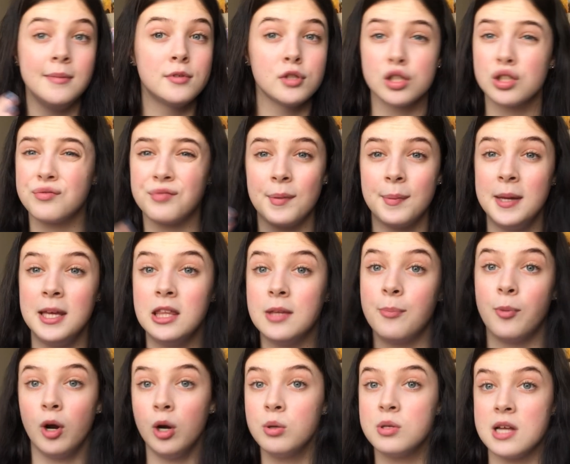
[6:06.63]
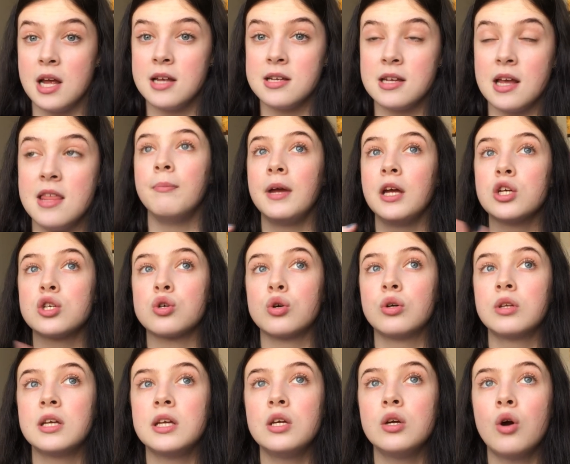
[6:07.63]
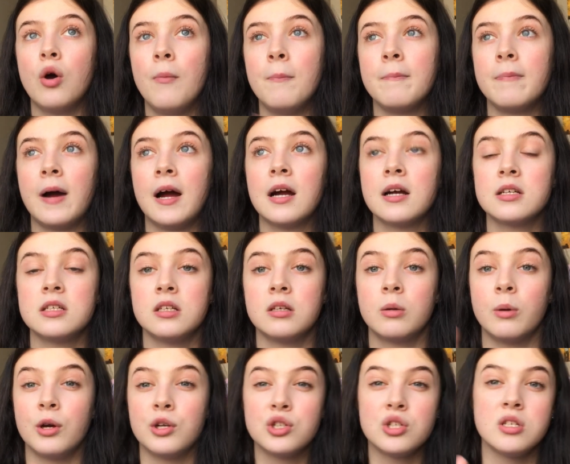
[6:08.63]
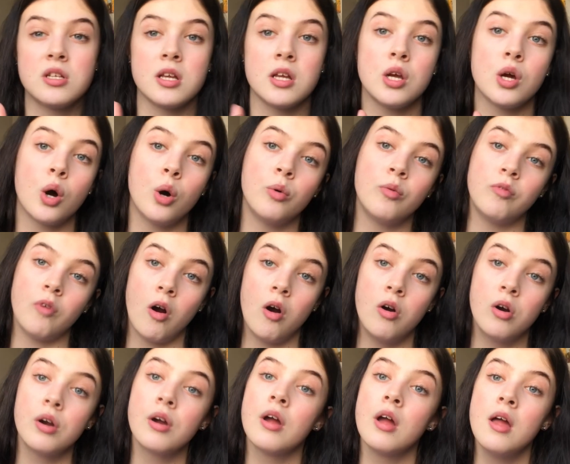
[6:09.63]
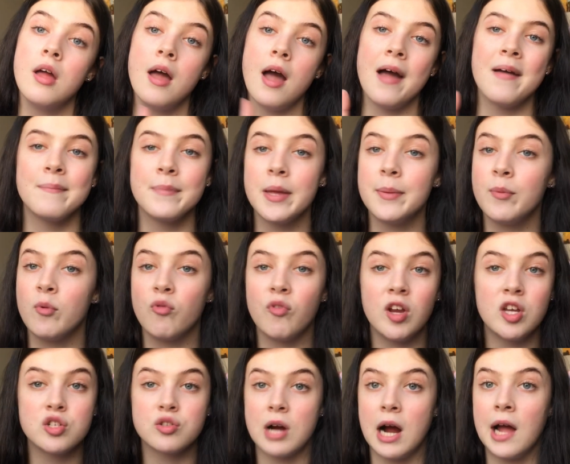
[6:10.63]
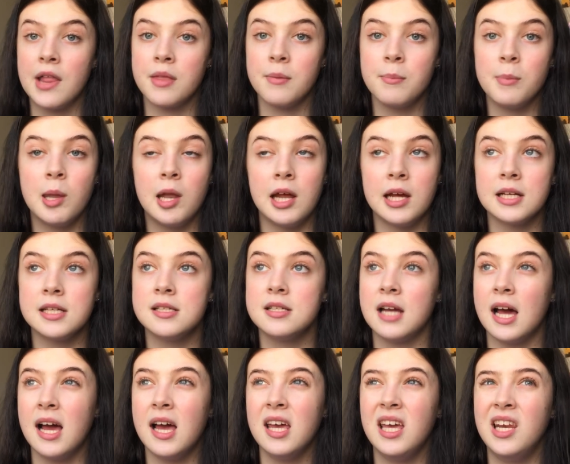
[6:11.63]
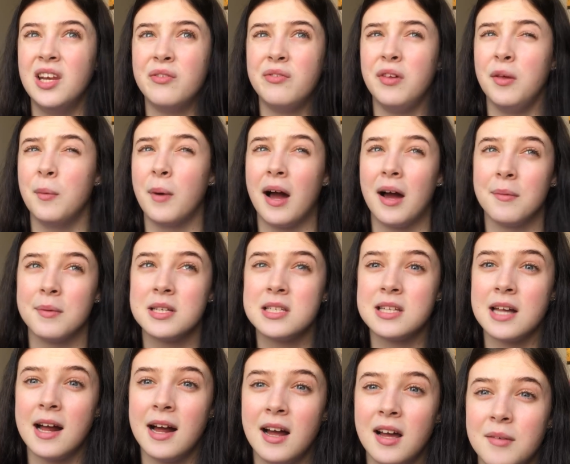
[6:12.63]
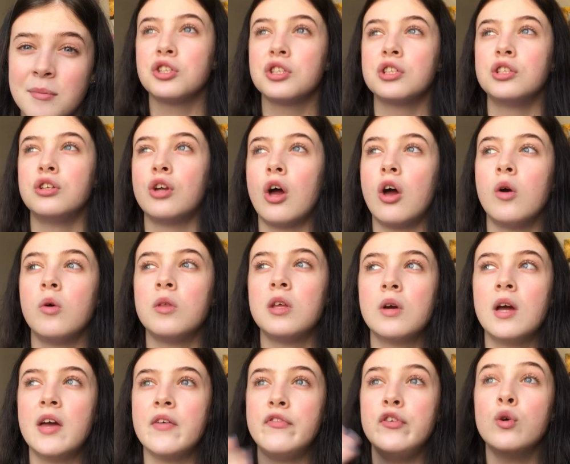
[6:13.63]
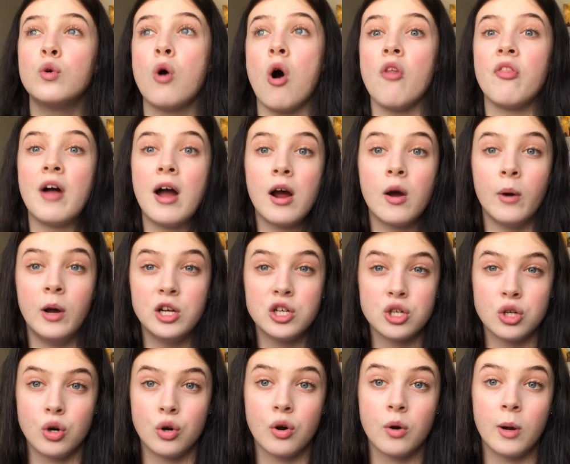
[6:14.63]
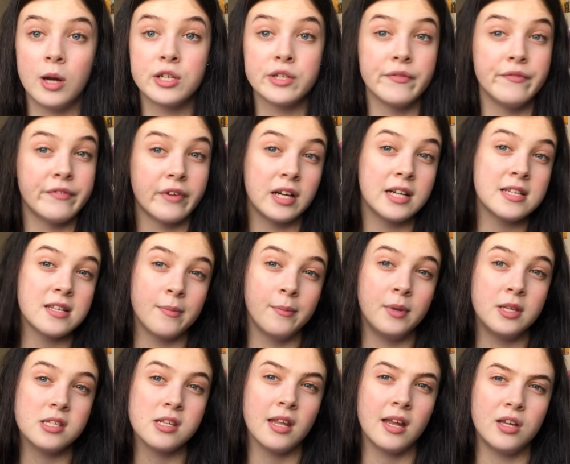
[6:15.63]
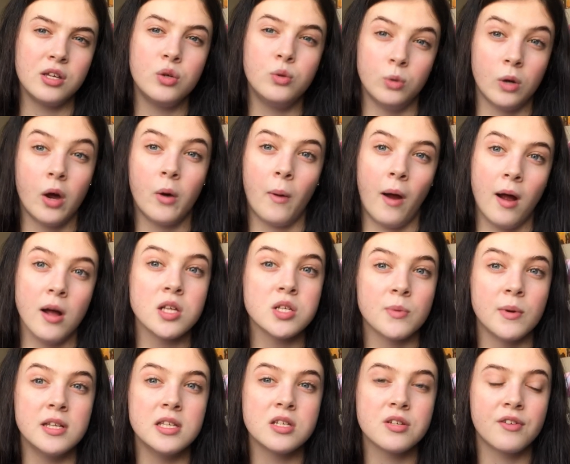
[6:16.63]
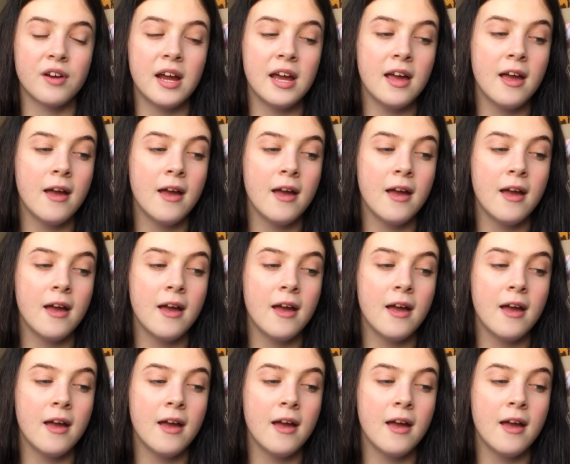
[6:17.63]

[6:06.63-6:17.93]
just repeat the process and make sure that you come back to the questions that you got wrong and maybe retry them the next day in a few hours time. Just know that if you got that question or a question very similar to that, you know how to answer it.